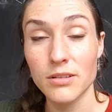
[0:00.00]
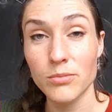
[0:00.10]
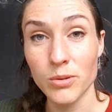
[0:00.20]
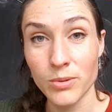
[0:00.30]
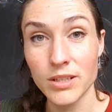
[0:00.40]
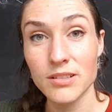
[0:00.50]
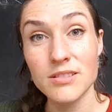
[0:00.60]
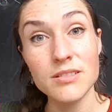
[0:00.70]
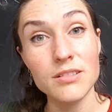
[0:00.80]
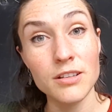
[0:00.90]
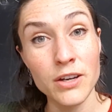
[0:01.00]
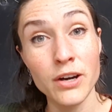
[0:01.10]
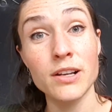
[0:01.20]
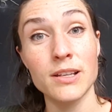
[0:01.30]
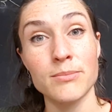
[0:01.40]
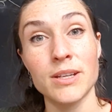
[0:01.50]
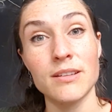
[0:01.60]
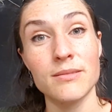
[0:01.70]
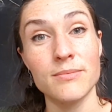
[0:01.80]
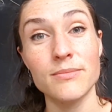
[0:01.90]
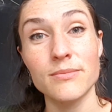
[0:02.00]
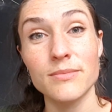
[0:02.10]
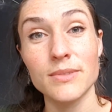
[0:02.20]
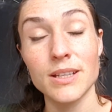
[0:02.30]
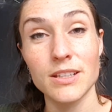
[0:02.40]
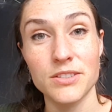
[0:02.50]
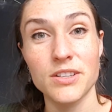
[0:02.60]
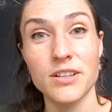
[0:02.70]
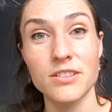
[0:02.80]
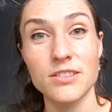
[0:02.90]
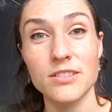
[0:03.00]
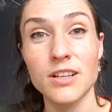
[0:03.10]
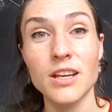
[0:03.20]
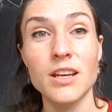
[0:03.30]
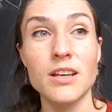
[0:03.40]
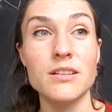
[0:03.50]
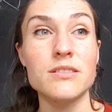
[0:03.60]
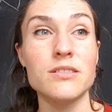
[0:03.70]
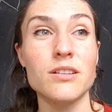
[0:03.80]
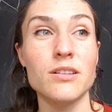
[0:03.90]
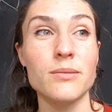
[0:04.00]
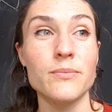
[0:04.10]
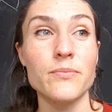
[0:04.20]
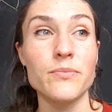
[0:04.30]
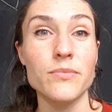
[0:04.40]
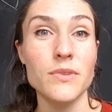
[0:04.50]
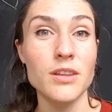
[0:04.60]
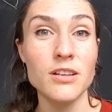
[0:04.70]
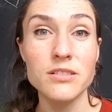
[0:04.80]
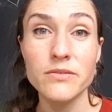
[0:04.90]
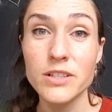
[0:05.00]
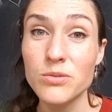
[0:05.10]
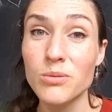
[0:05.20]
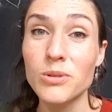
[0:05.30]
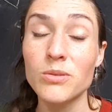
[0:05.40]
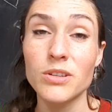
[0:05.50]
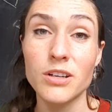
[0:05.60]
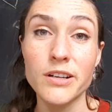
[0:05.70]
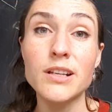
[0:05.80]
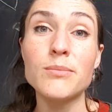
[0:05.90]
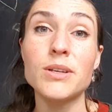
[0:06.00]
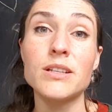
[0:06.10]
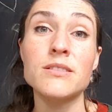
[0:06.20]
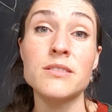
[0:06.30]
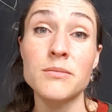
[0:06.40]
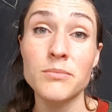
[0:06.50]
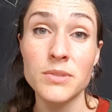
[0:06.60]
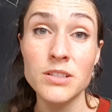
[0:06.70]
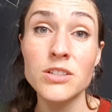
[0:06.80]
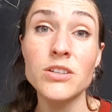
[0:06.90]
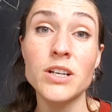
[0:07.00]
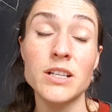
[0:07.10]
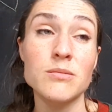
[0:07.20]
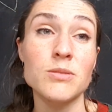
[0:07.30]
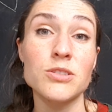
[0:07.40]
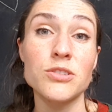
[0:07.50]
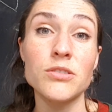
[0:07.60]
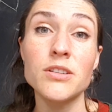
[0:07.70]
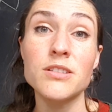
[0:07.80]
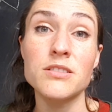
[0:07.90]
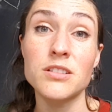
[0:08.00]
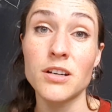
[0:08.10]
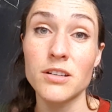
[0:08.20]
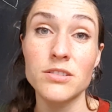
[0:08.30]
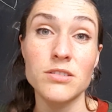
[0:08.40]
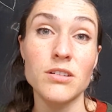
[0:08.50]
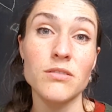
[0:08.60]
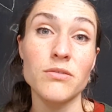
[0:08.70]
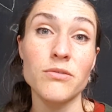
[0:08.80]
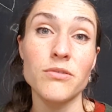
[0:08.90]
we want godly men in charge. So those of us women with godly men, submit to your husbands. You are the start of